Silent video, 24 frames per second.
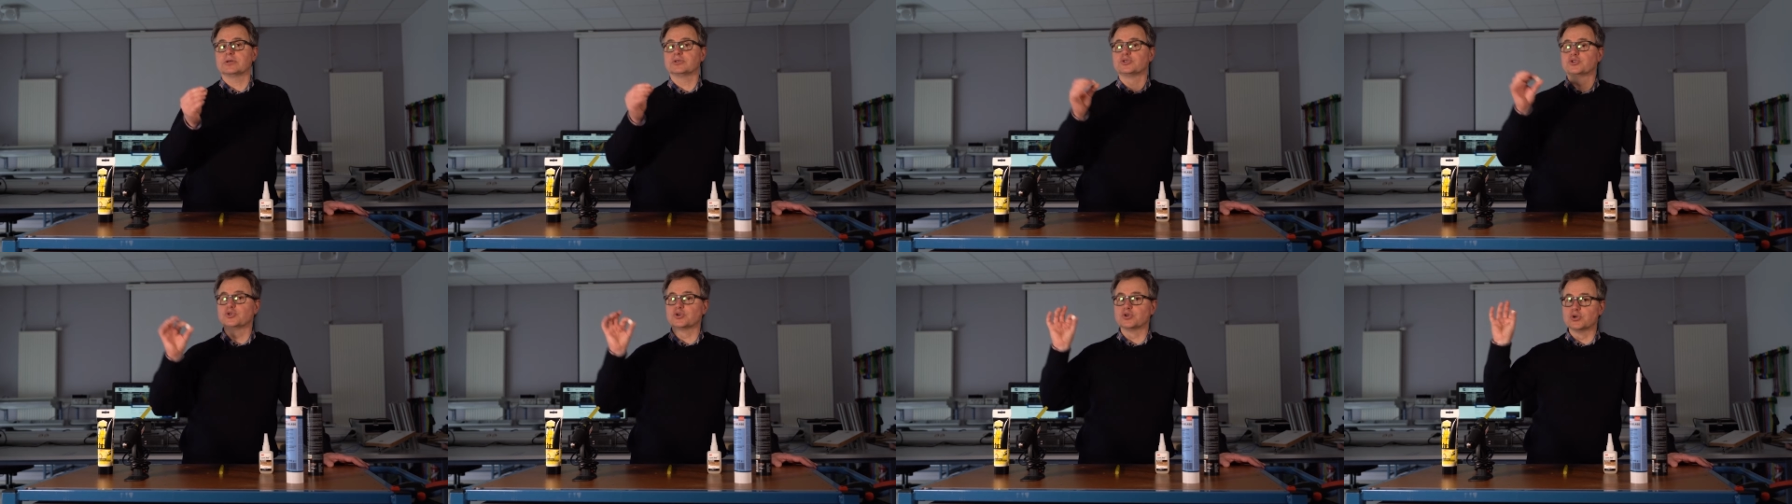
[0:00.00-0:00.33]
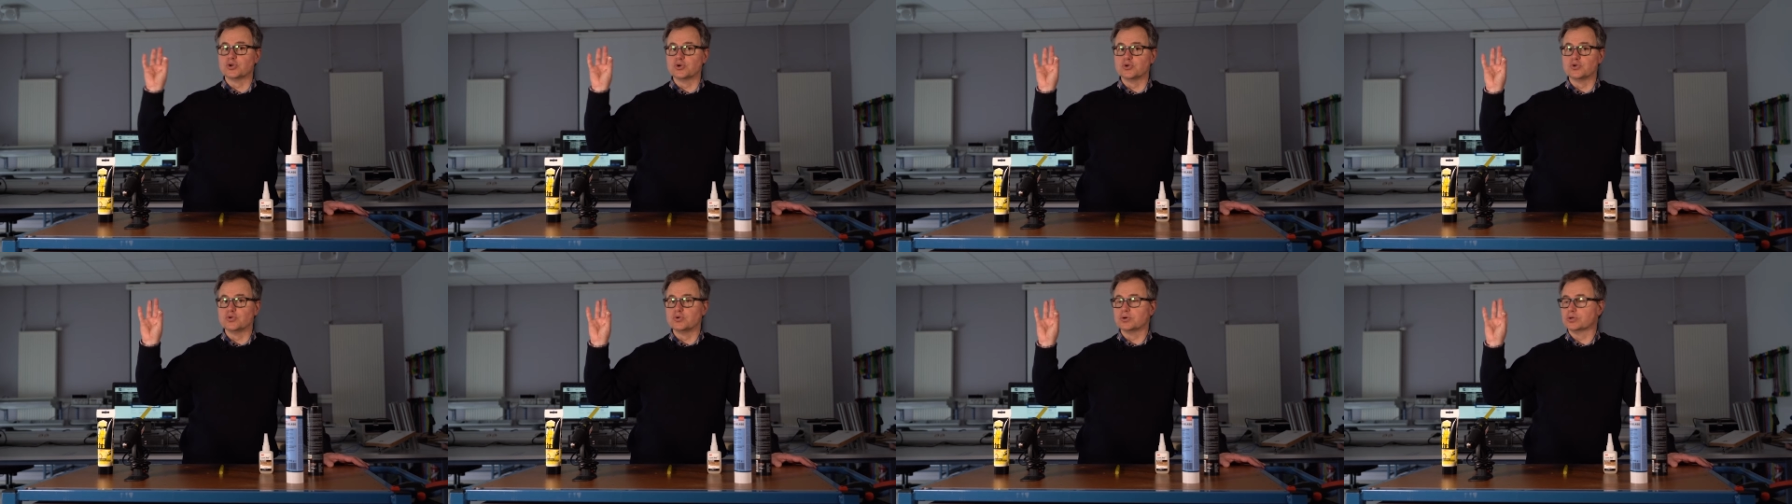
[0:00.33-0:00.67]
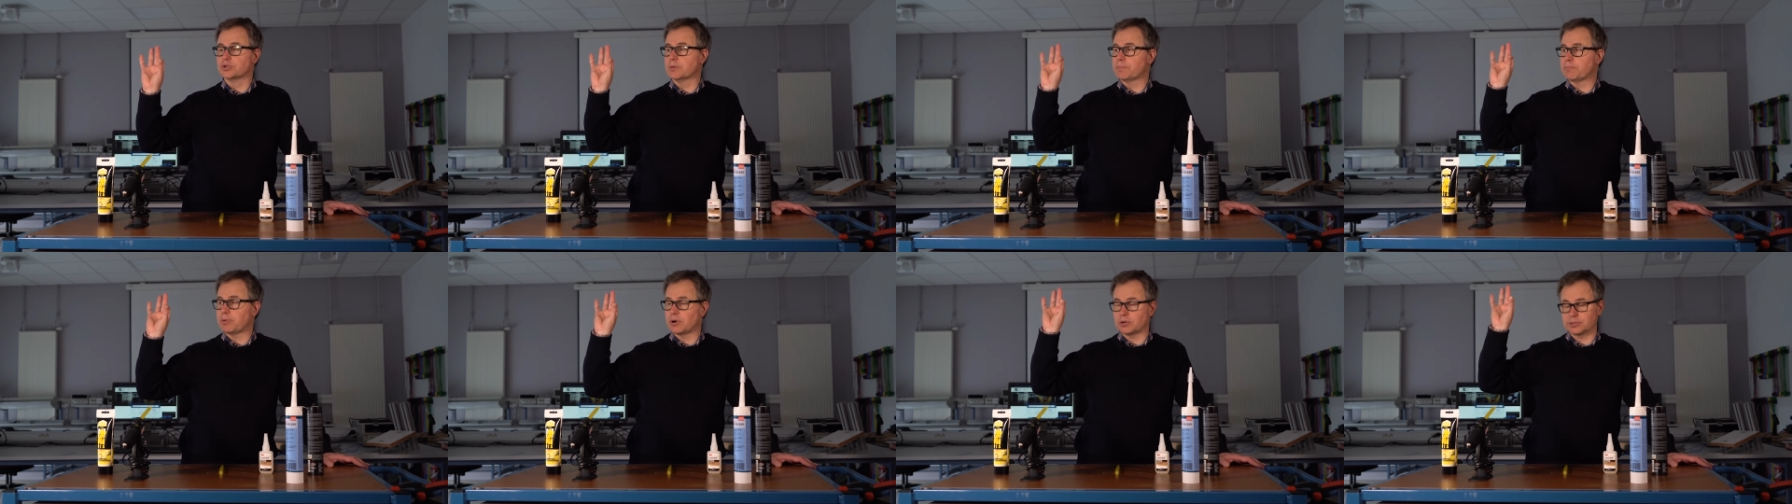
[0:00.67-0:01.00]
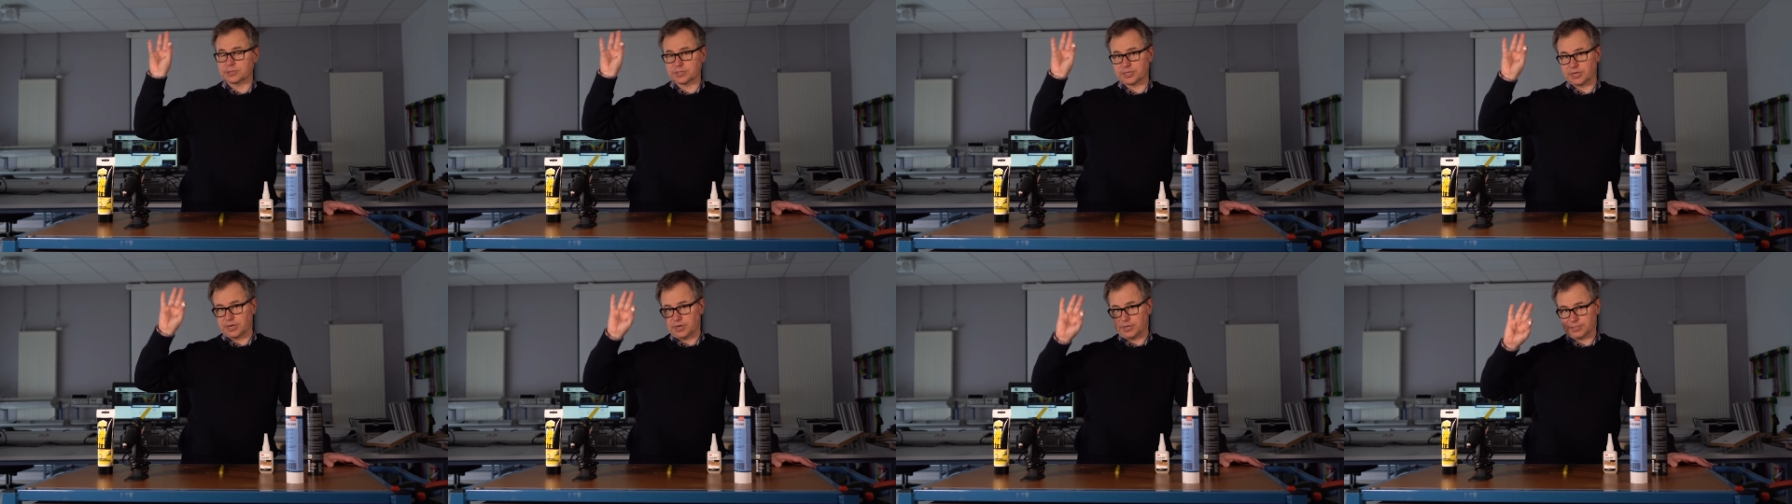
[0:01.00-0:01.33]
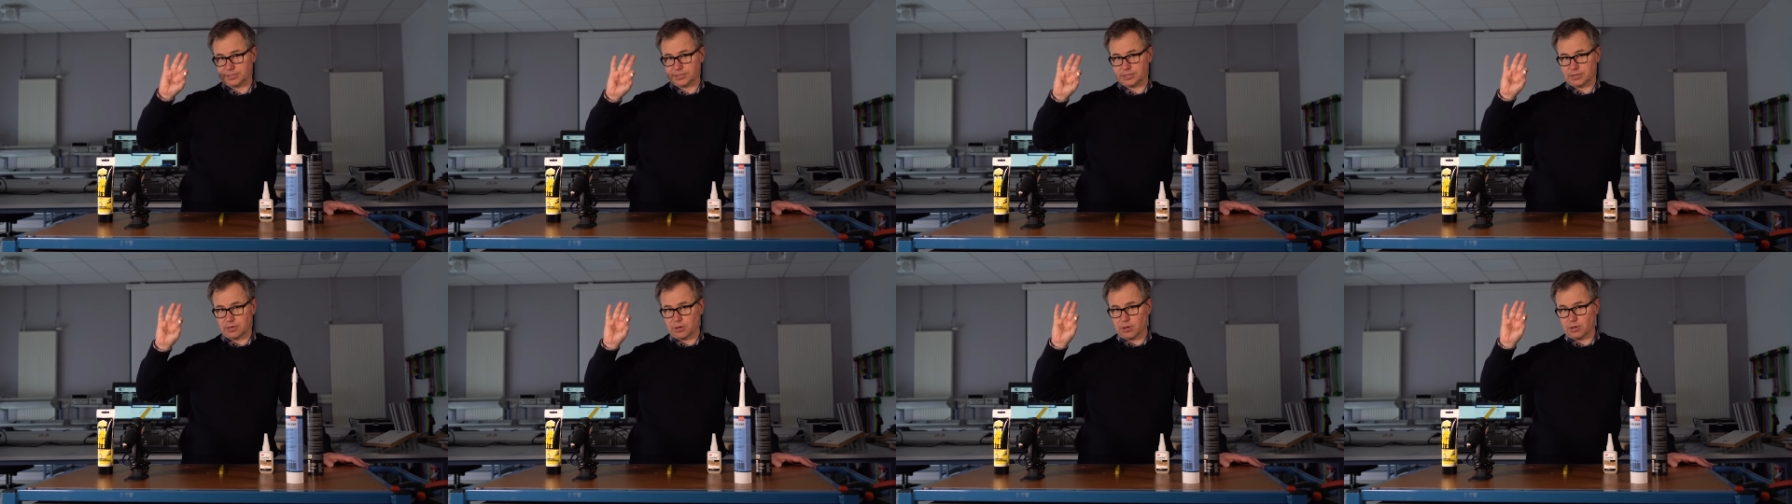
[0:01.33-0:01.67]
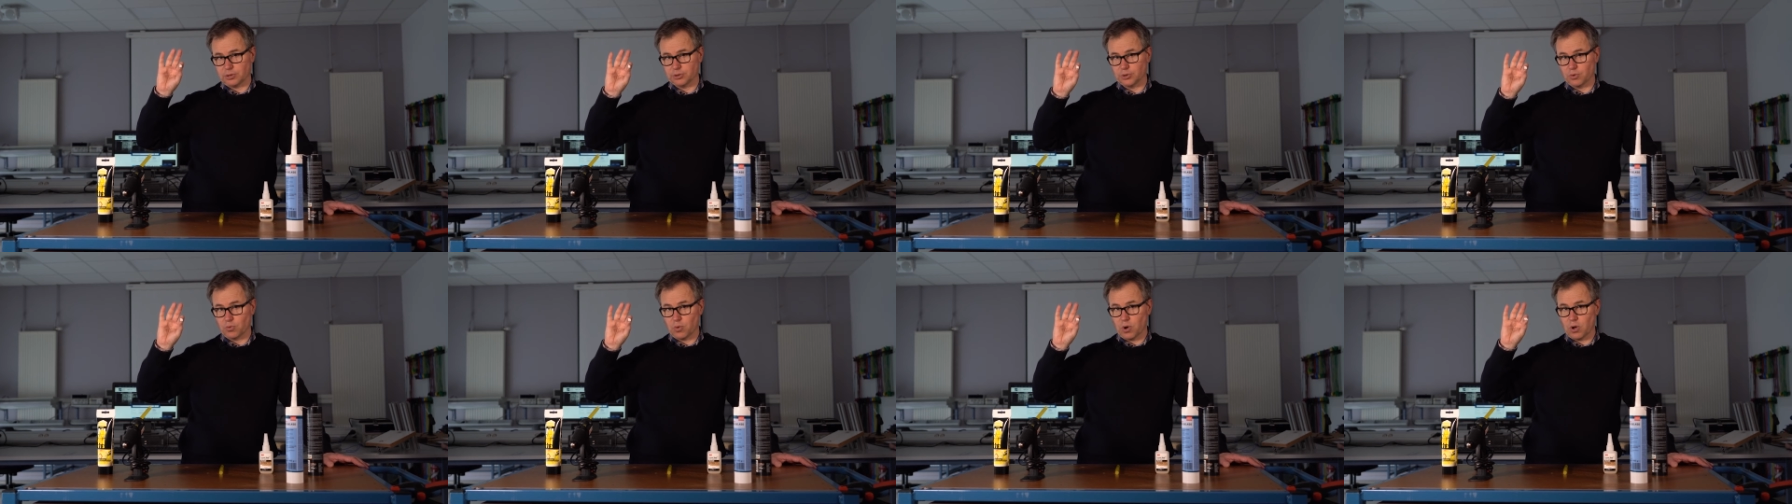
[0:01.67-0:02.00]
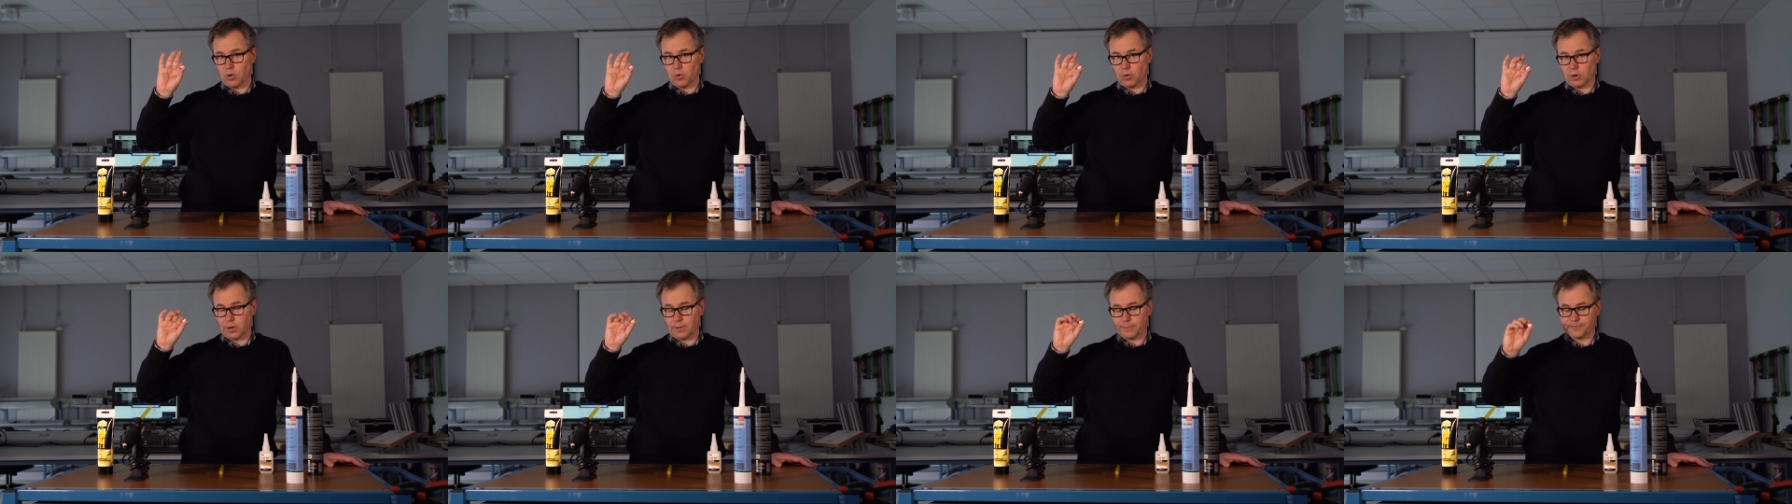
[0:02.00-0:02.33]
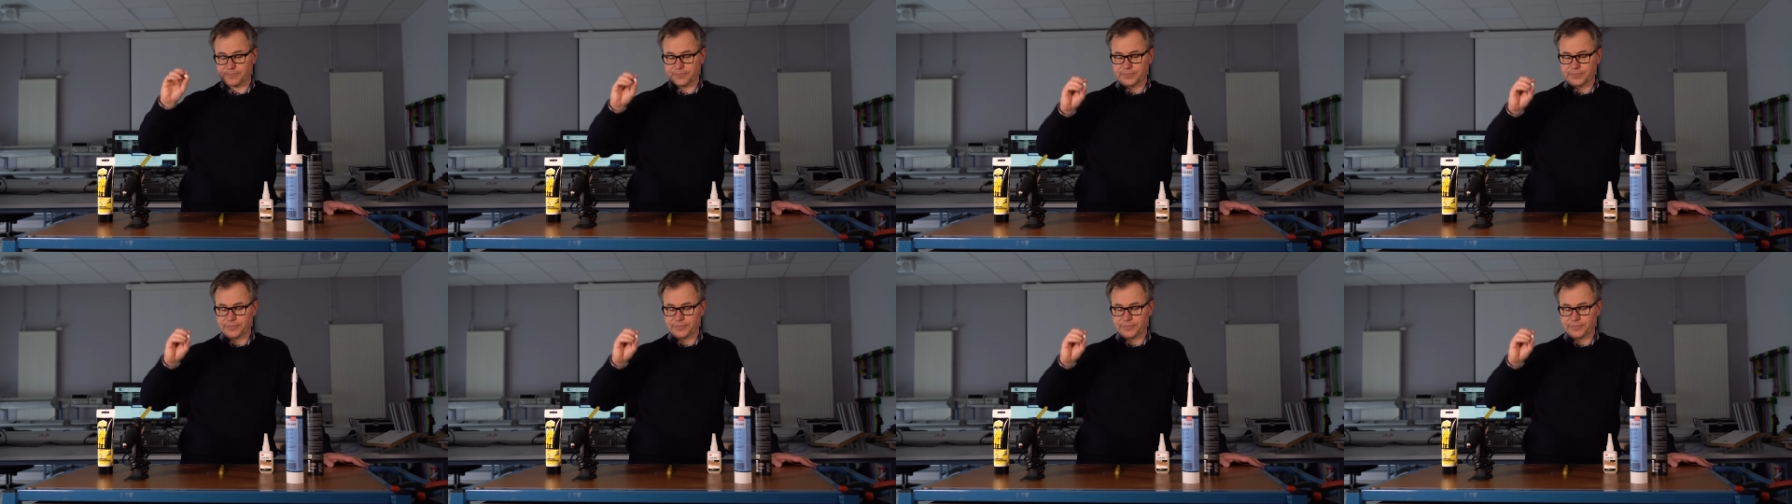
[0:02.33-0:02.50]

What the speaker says: to glue the posters on the wall.